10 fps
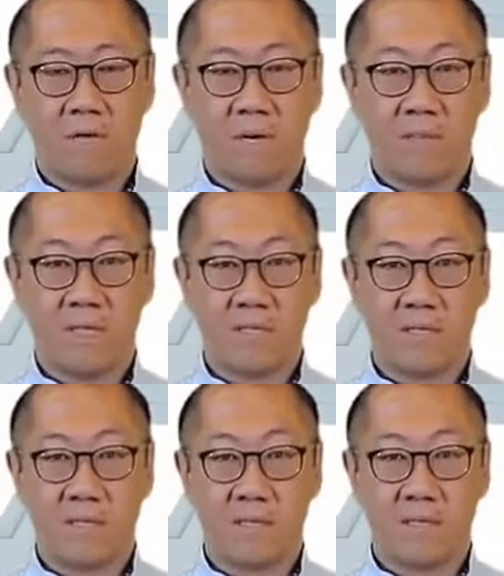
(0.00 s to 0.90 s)

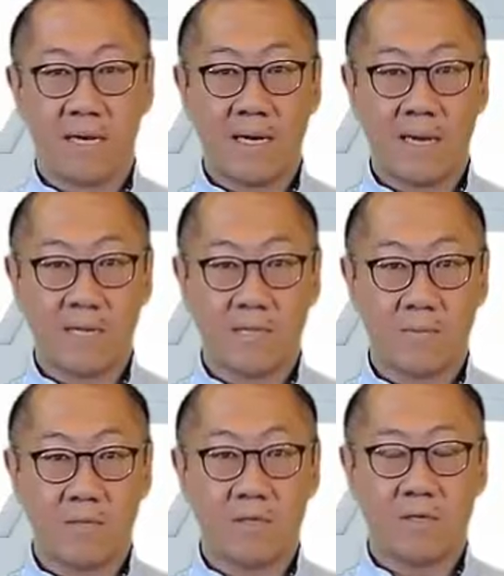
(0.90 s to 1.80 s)
business
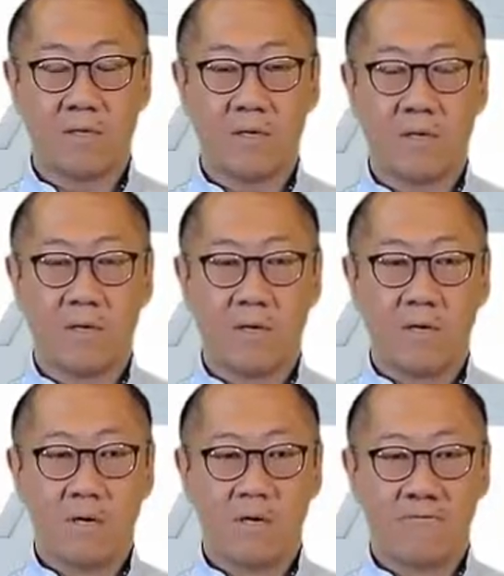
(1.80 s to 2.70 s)
enhancements or
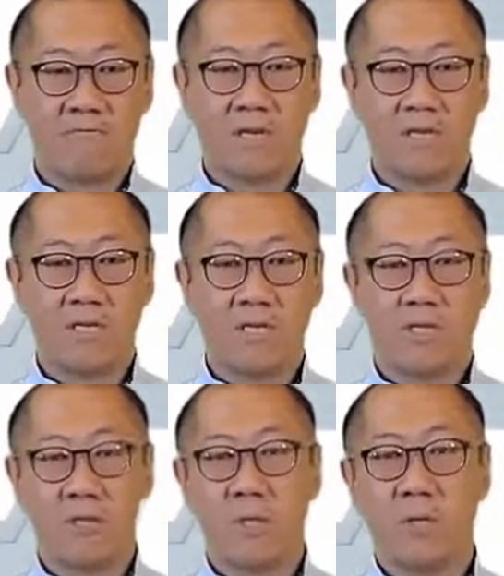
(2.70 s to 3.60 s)

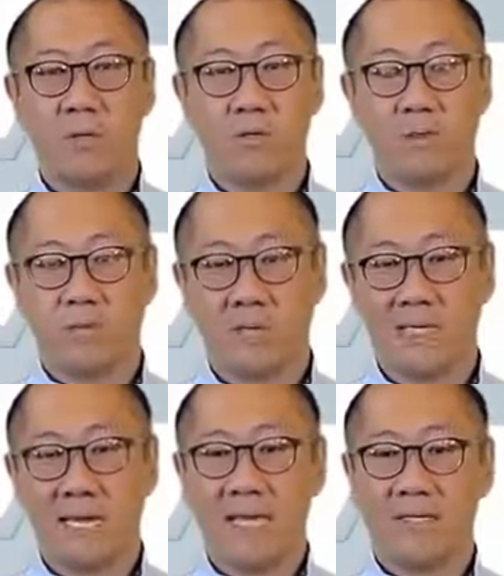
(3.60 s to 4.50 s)
differentiation, but also
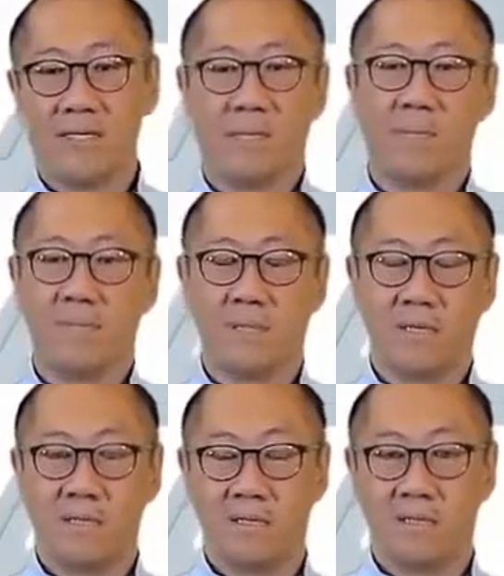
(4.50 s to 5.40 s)
protecting the
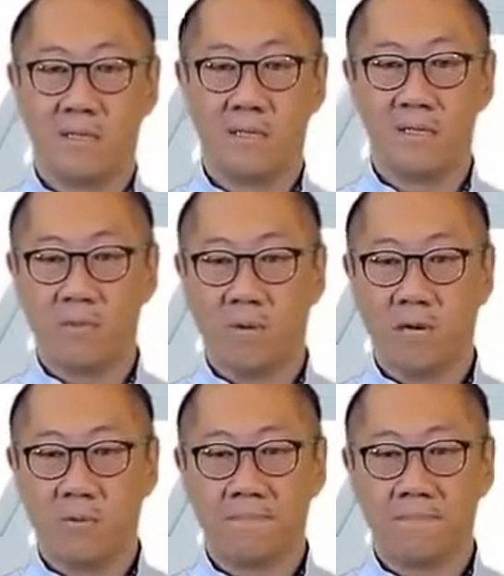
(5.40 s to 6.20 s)
business as well.